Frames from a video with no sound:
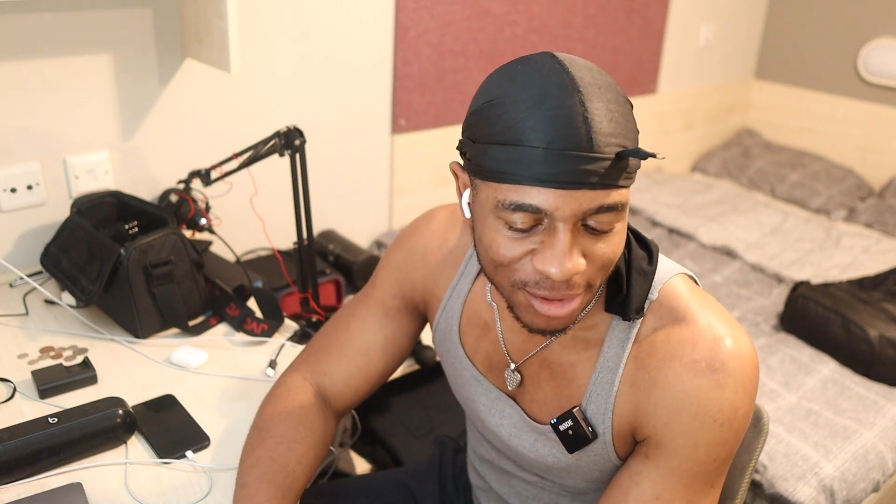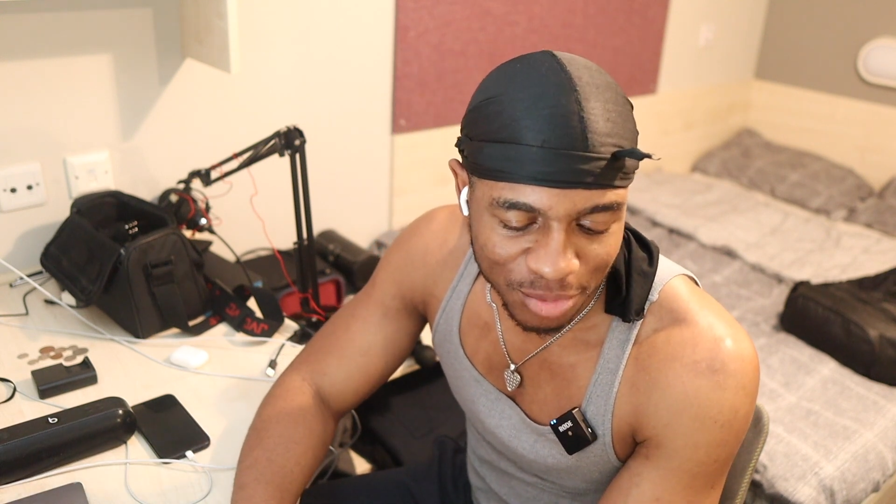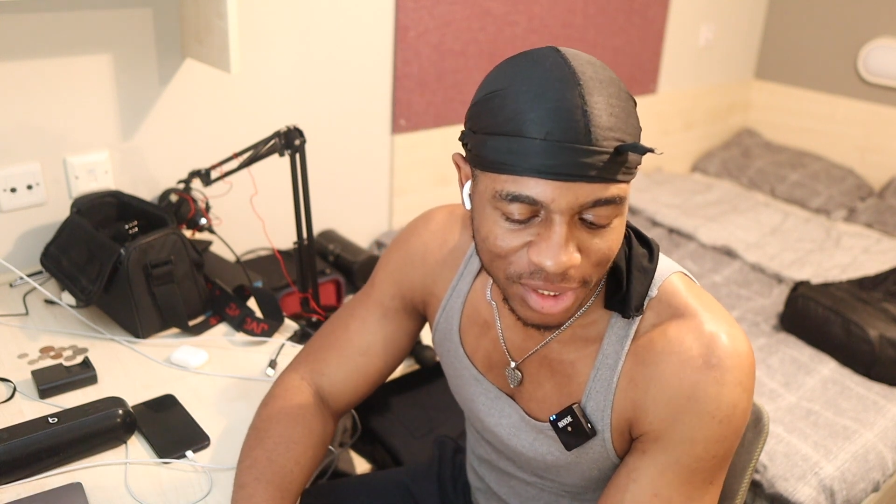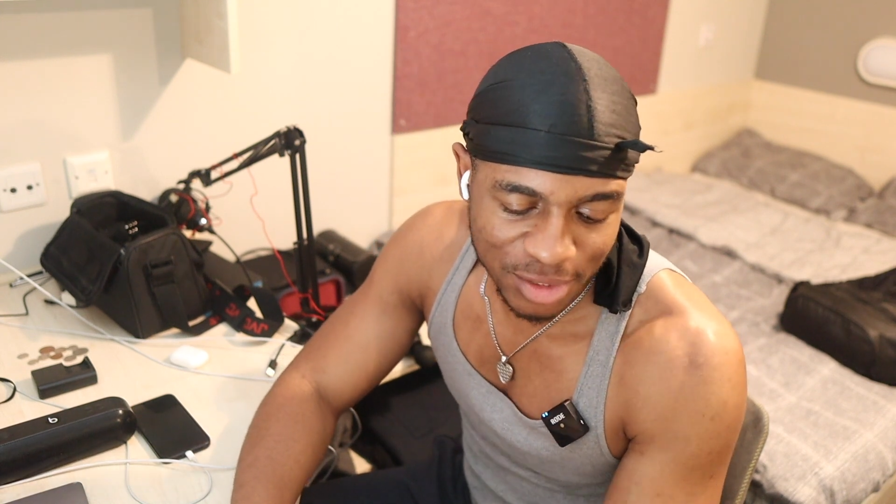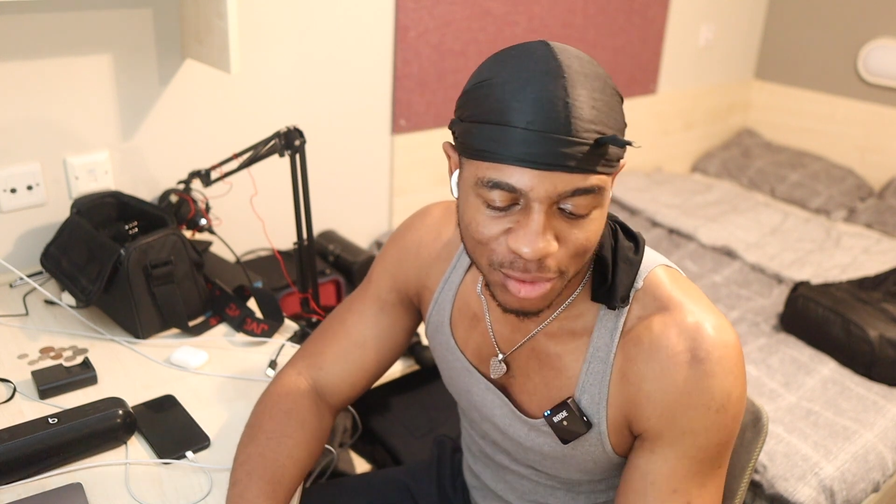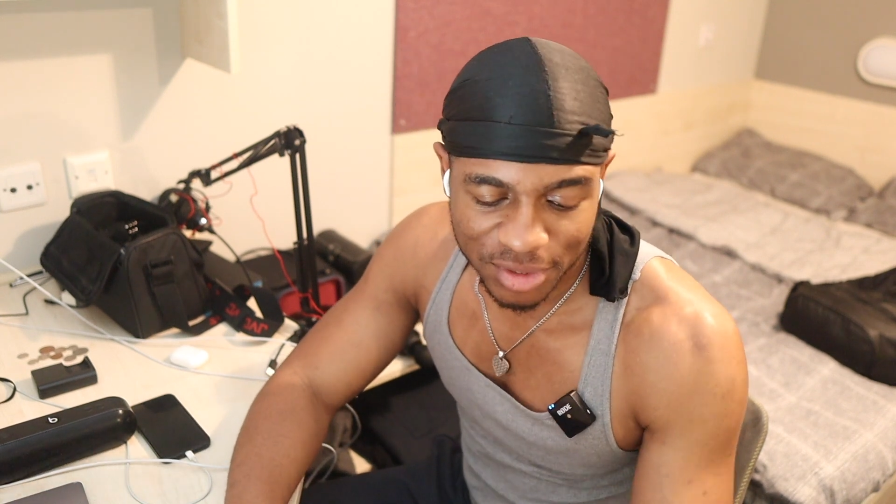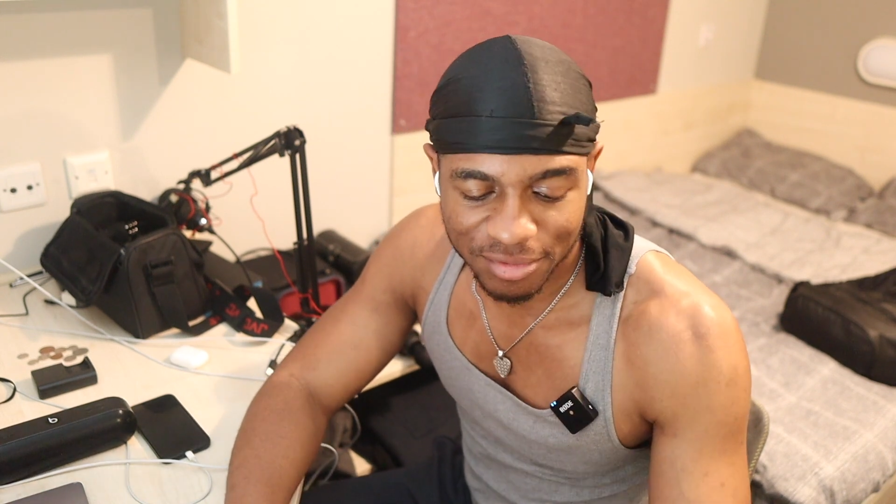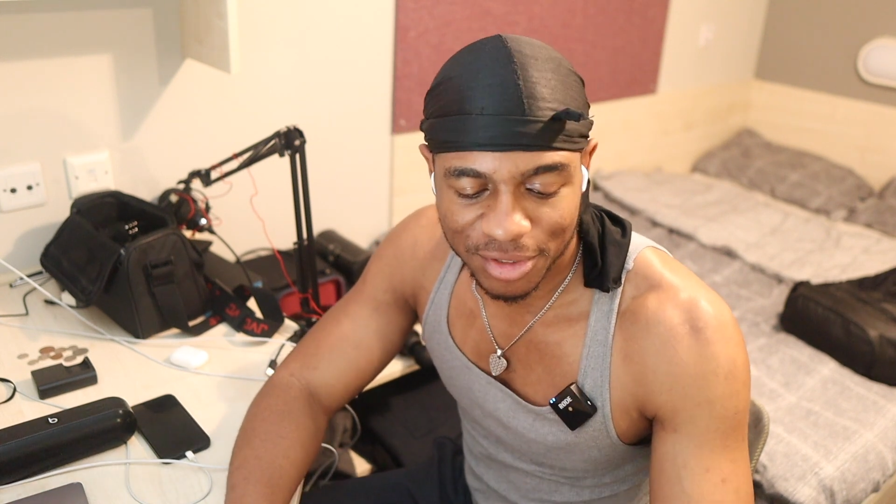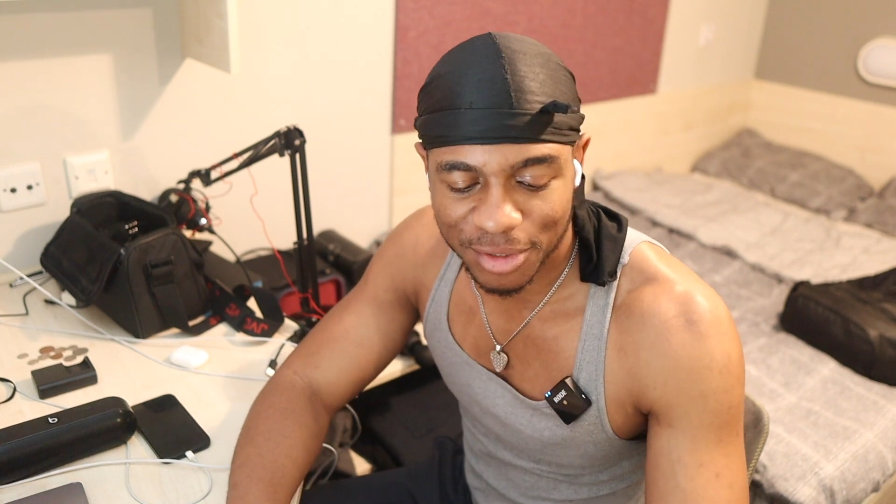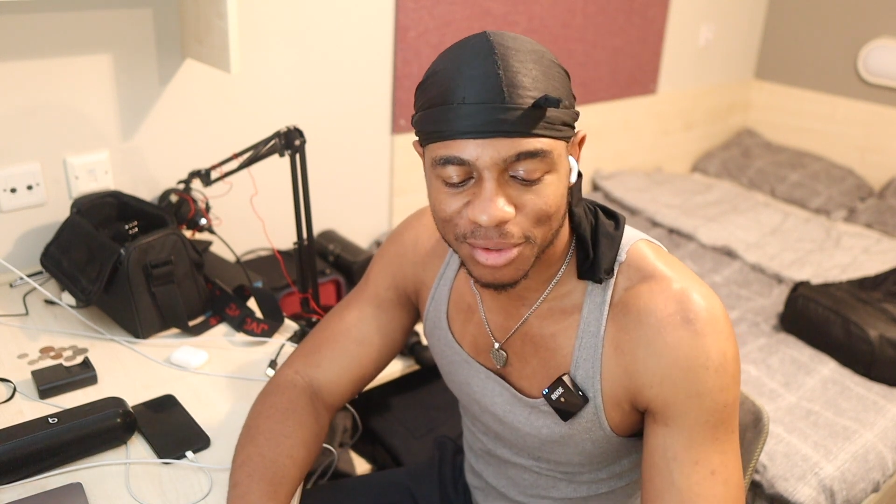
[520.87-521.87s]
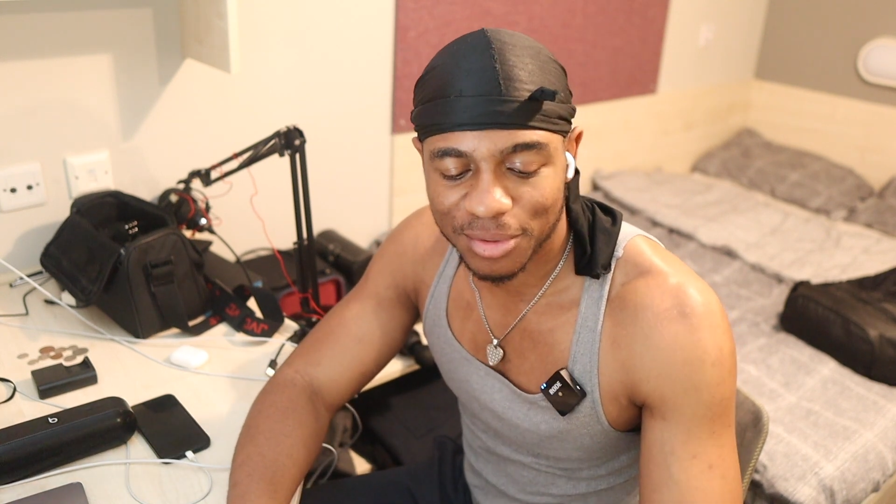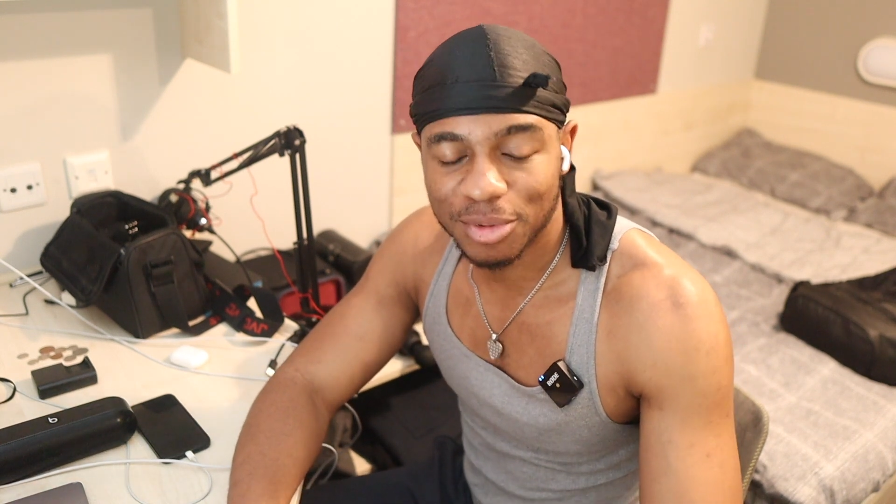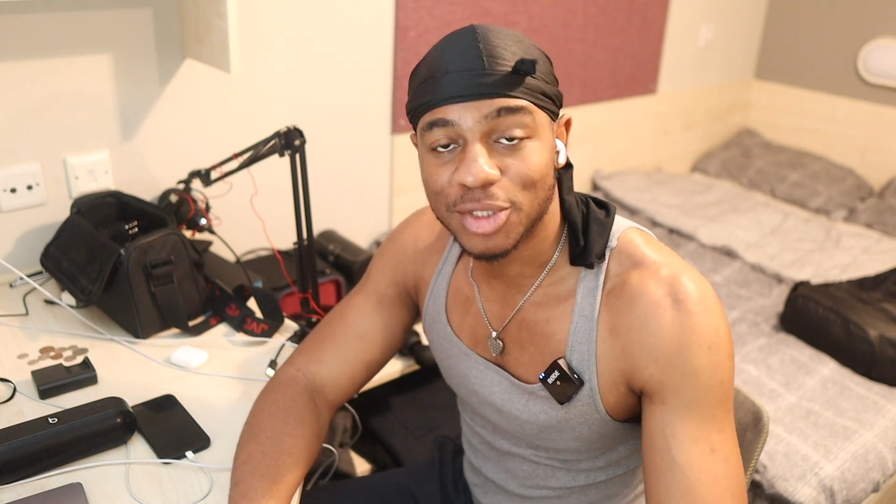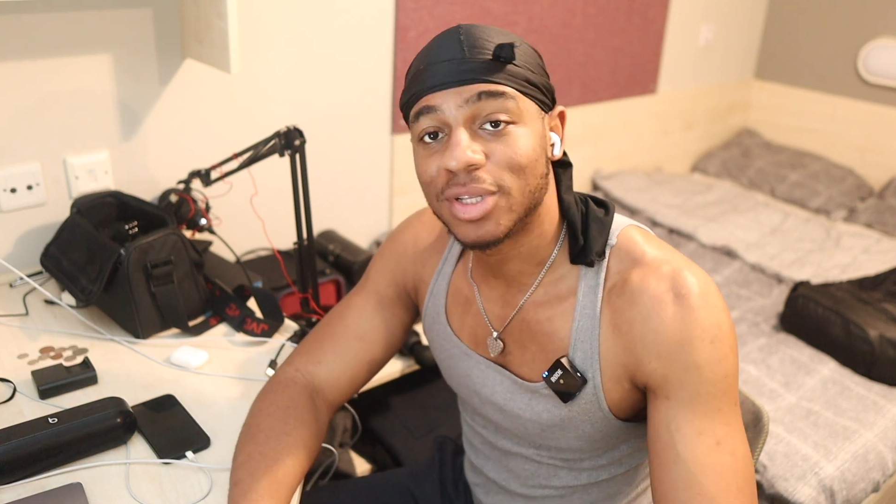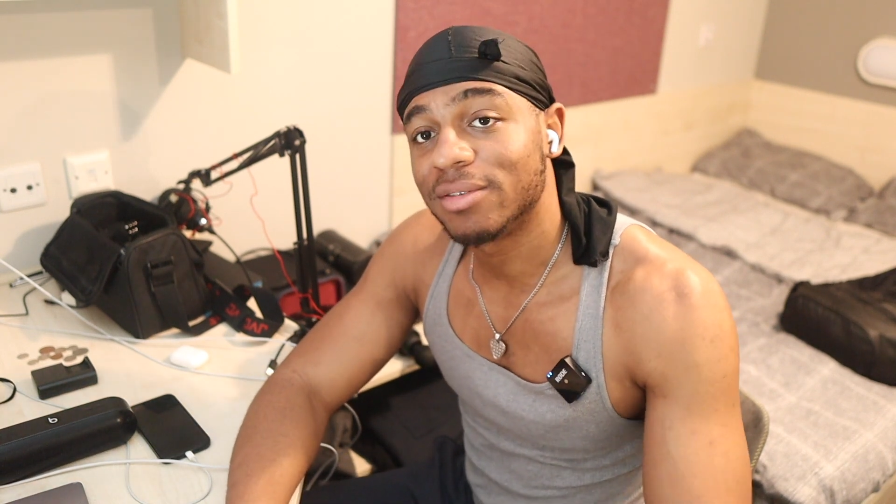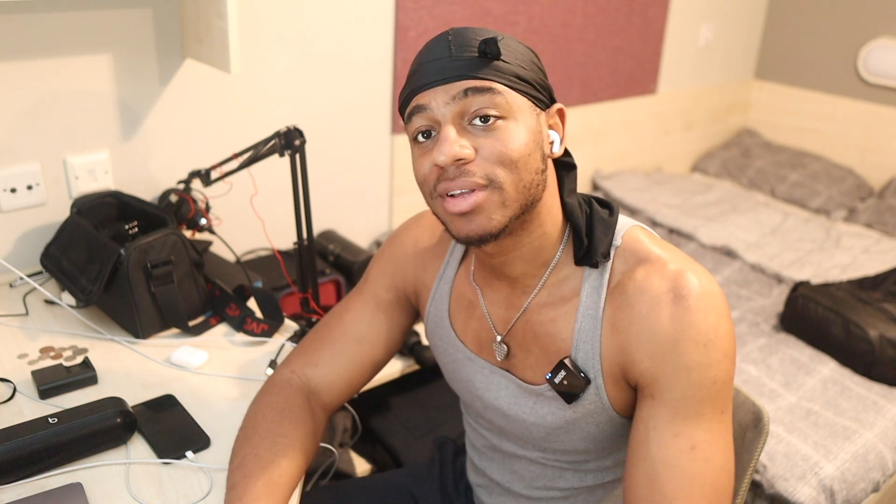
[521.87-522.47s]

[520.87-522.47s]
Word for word: Hope you guys enjoyed the video. Make sure you